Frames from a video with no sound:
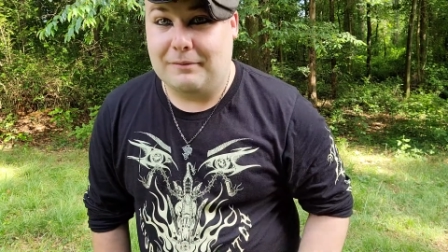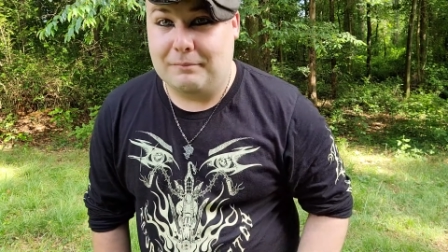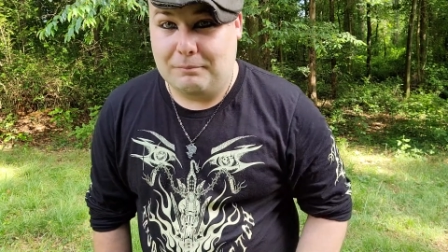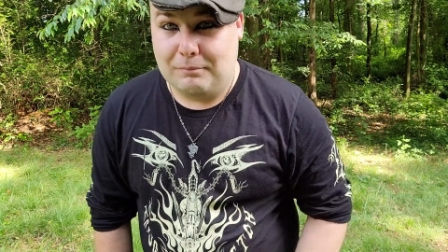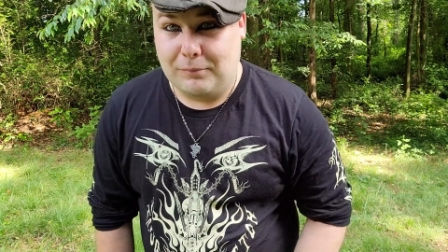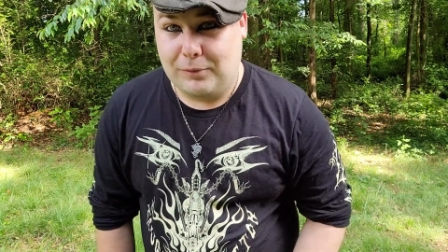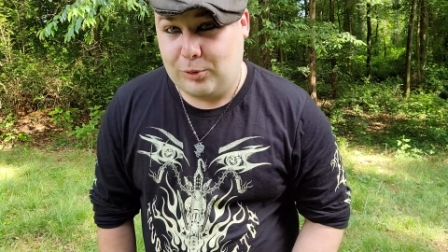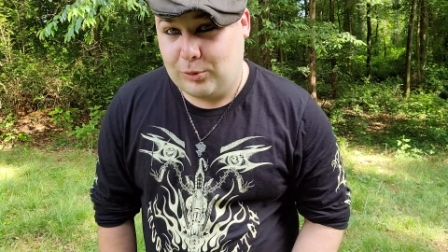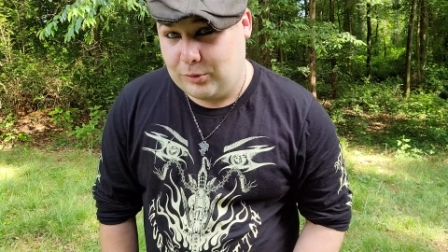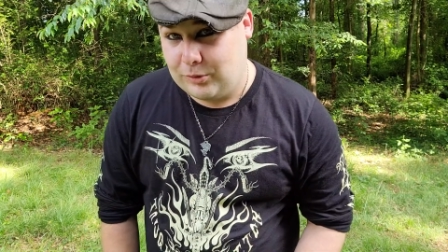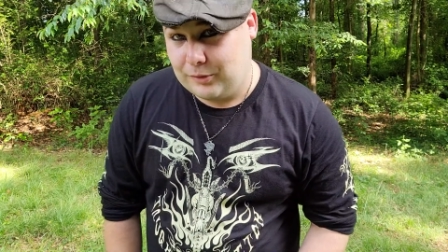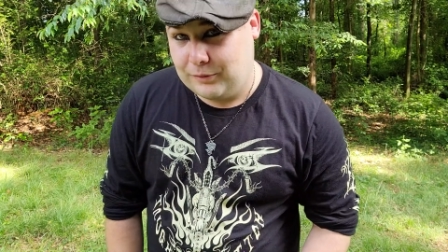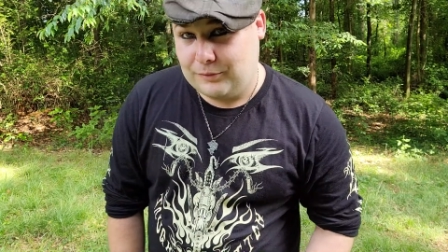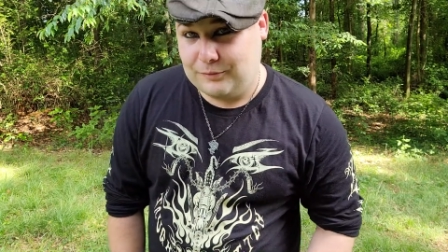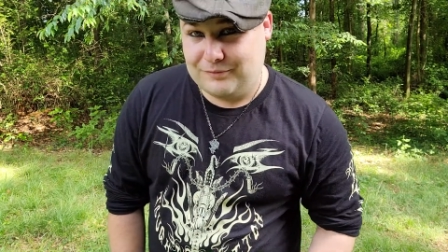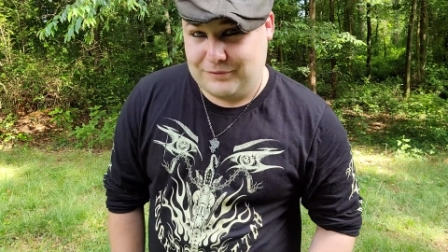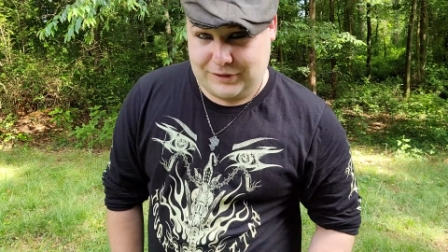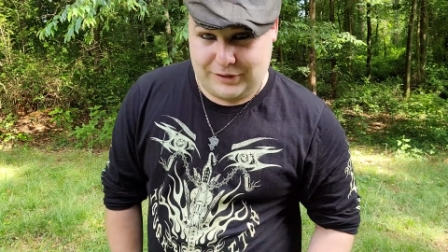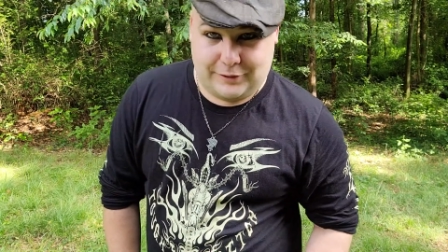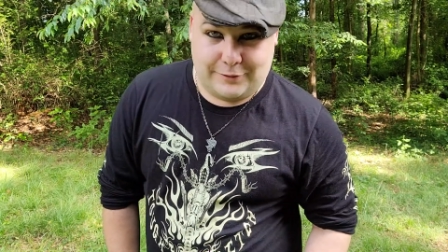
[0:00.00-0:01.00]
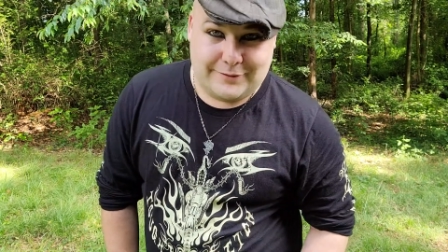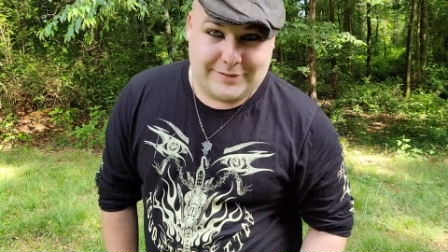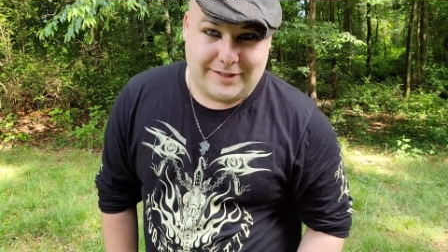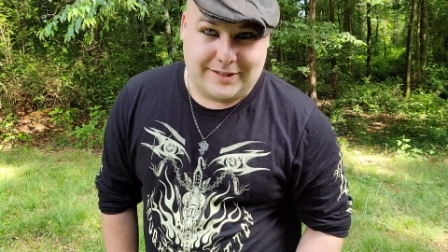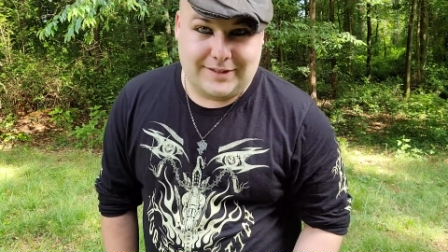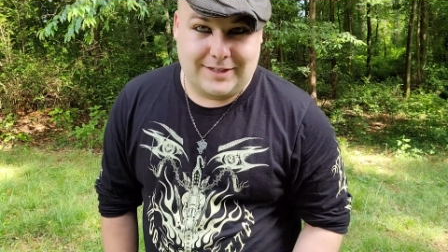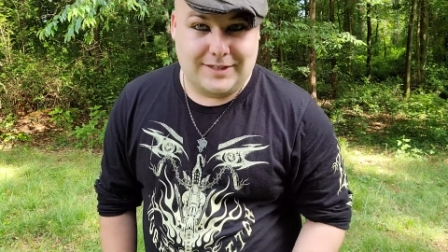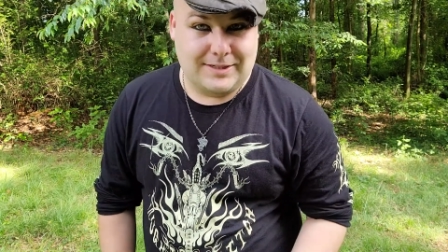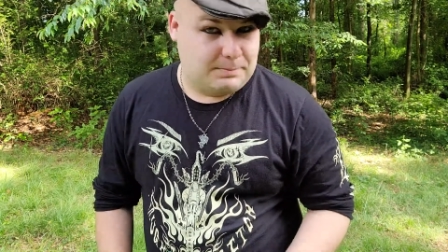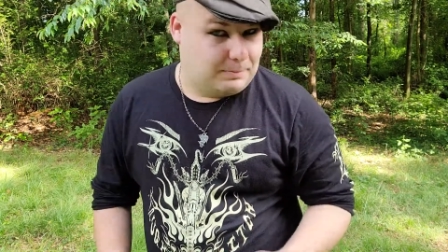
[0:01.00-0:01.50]
more videos
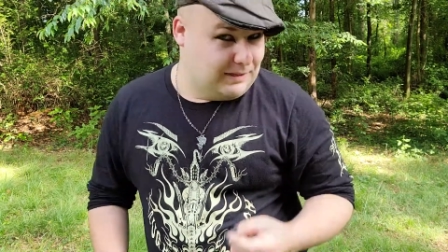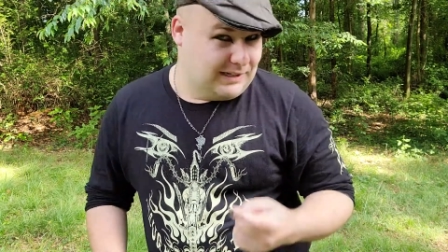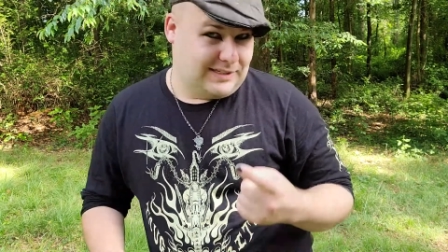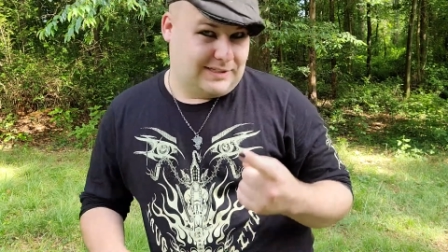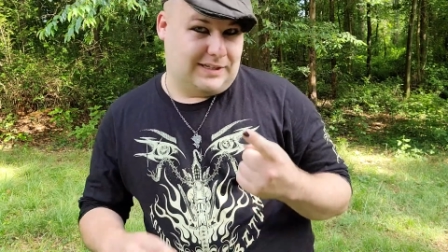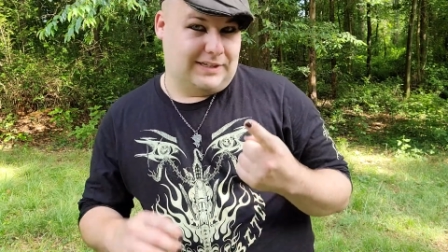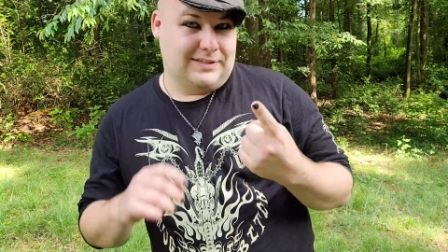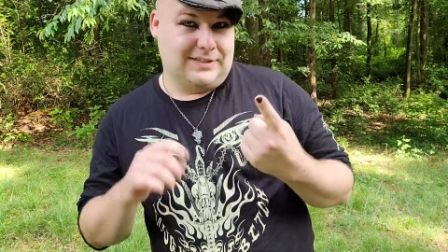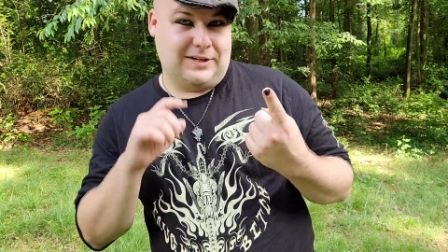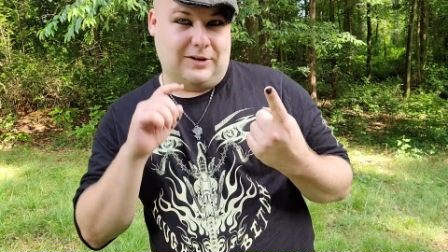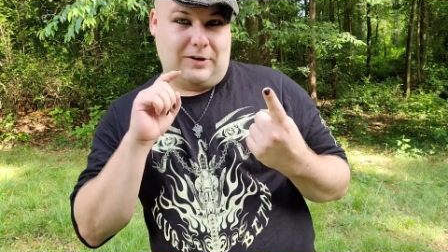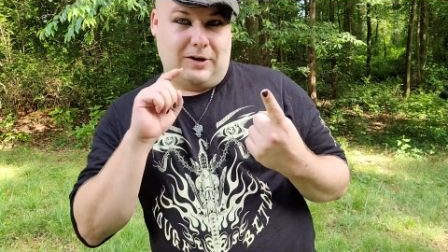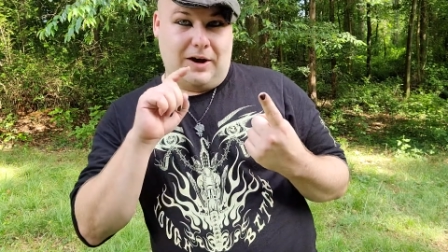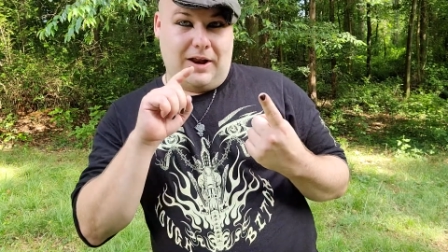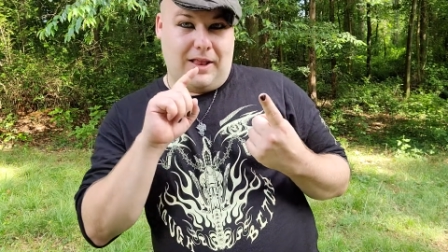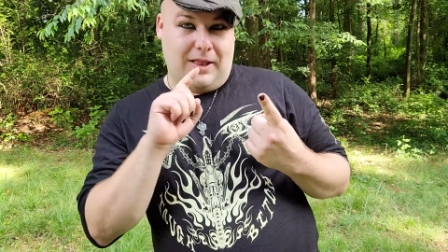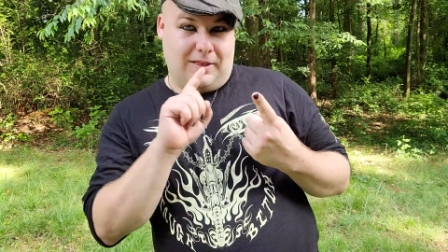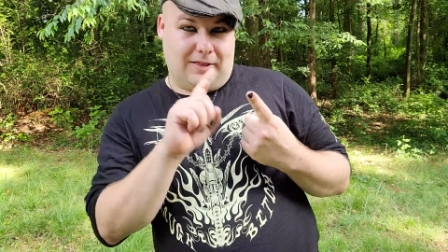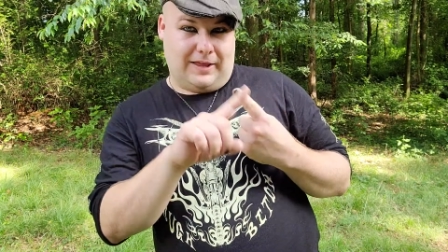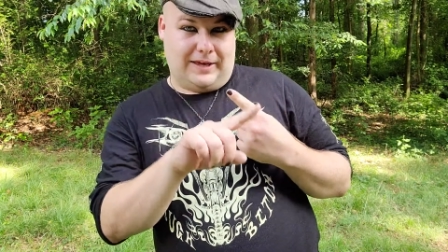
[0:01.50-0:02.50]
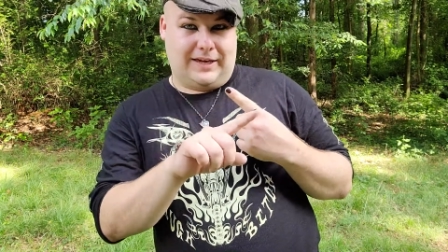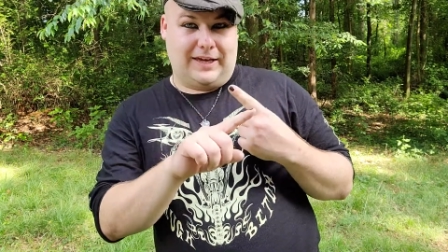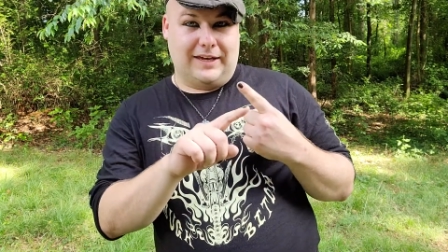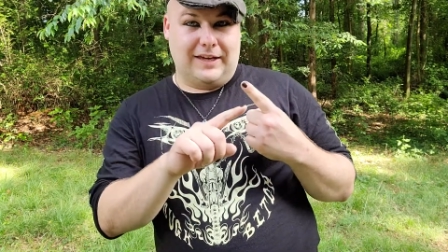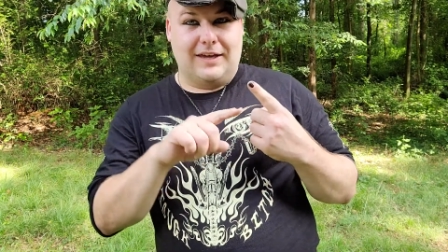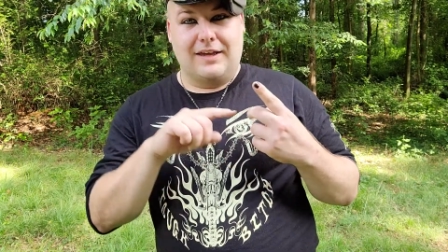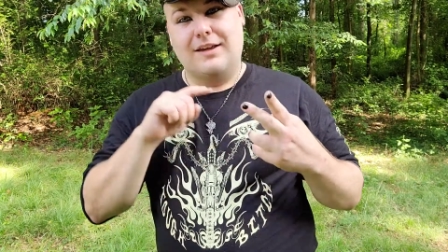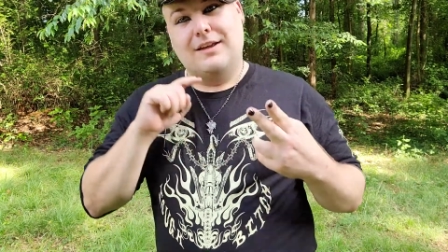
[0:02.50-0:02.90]
like this, please consider liking,